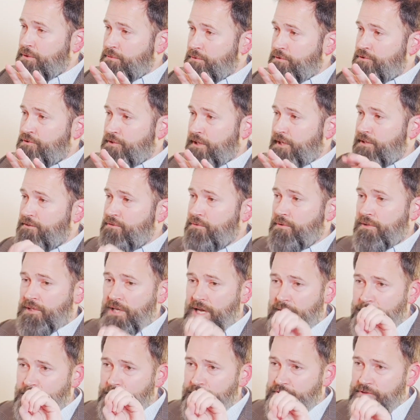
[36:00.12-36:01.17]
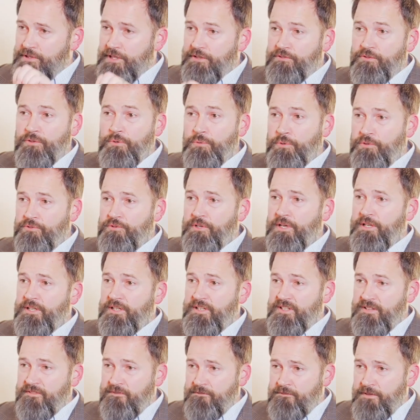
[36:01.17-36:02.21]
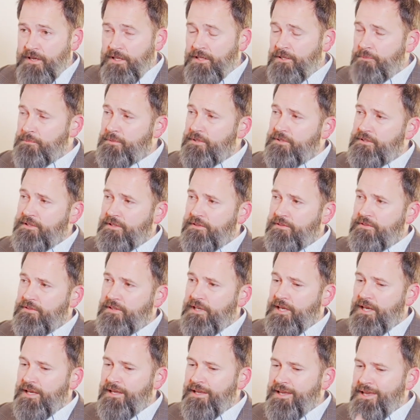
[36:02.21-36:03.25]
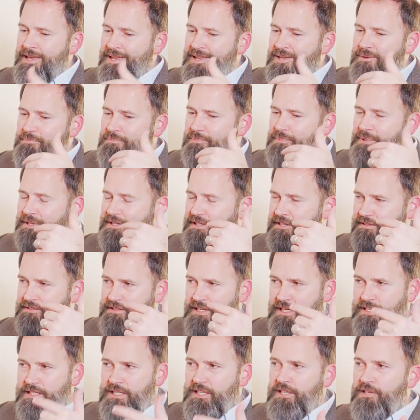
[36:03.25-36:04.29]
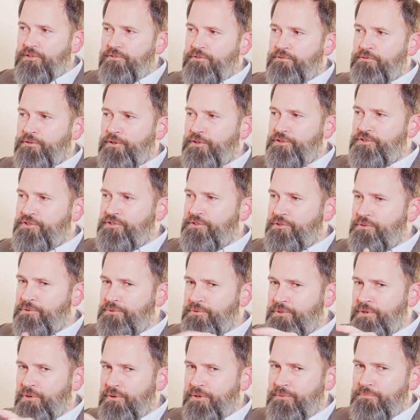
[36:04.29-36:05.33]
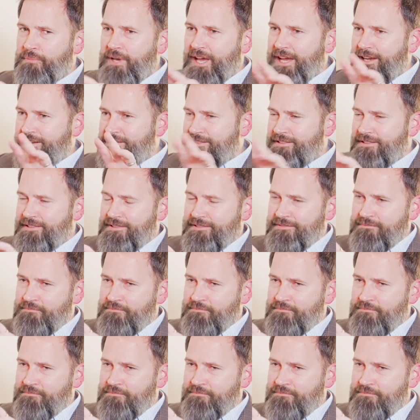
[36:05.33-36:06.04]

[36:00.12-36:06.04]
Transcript: we're trying to accomplish. That's who we're trying to develop at TCA. But this idea of virtue, going back to